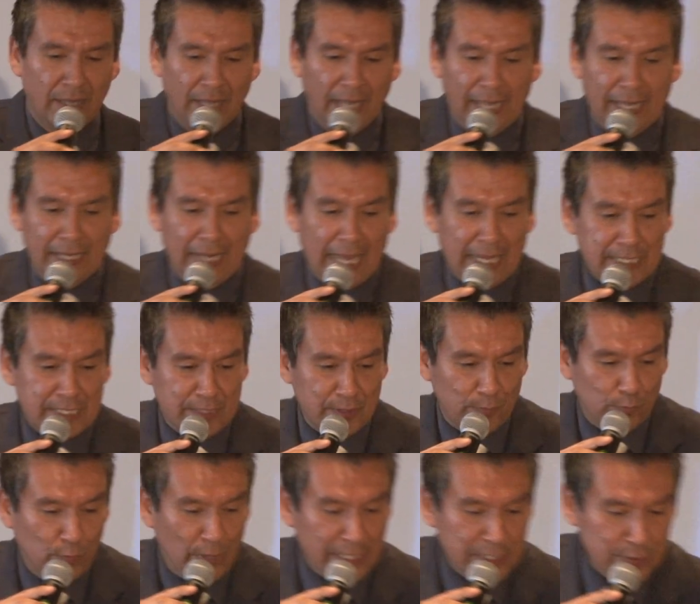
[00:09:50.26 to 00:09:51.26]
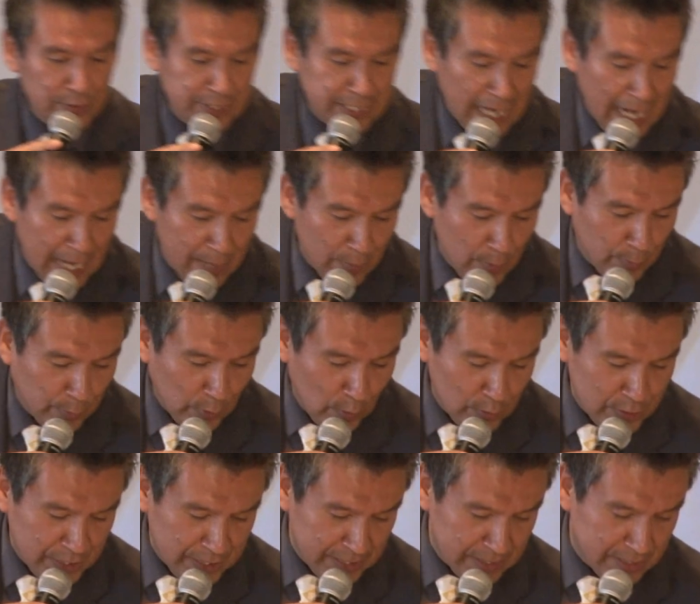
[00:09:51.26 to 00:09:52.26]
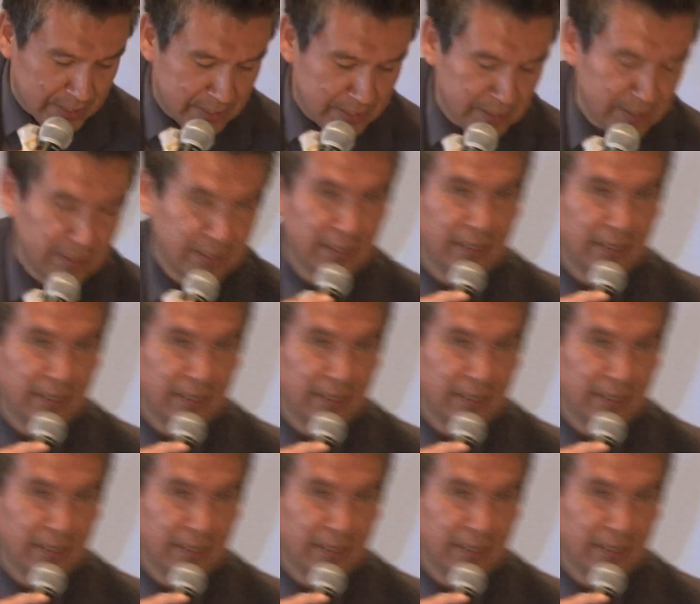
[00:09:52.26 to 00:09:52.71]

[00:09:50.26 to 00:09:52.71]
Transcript: And as wintertime approaches,